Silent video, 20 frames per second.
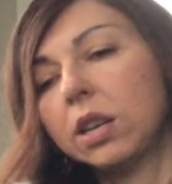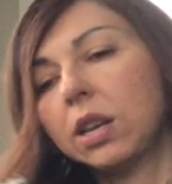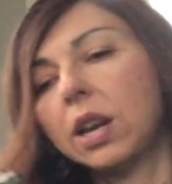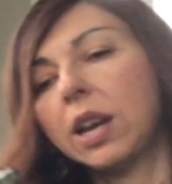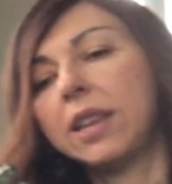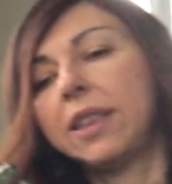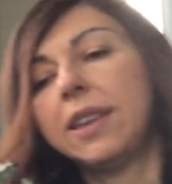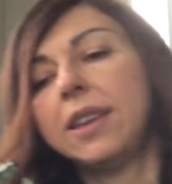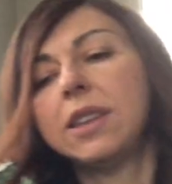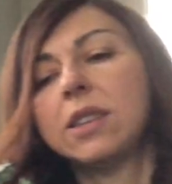
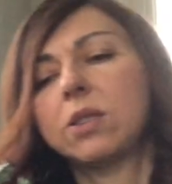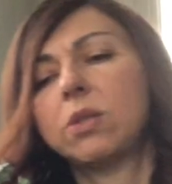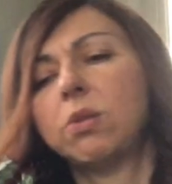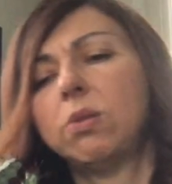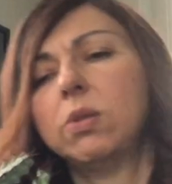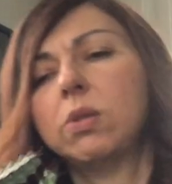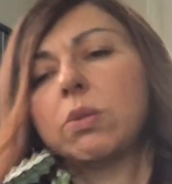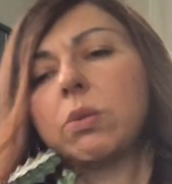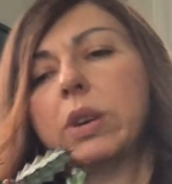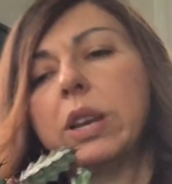I think it's
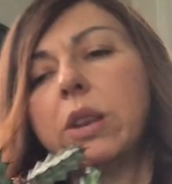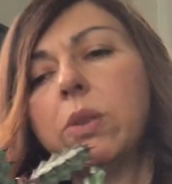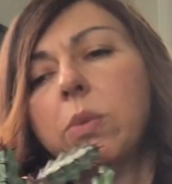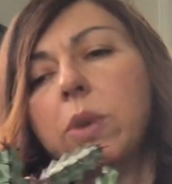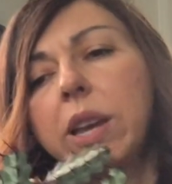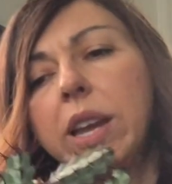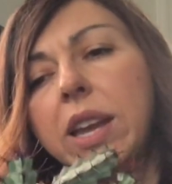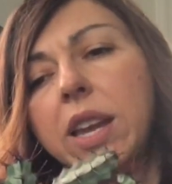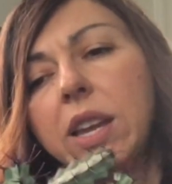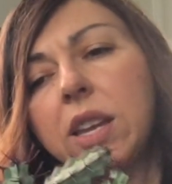called
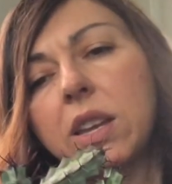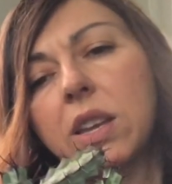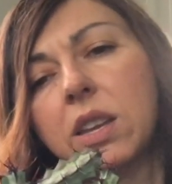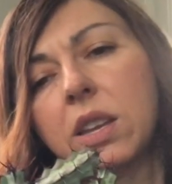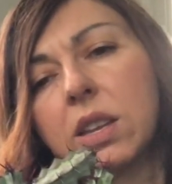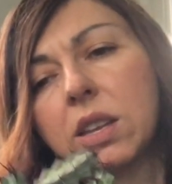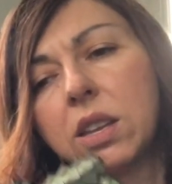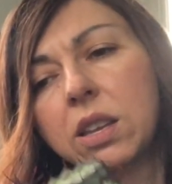Greenway,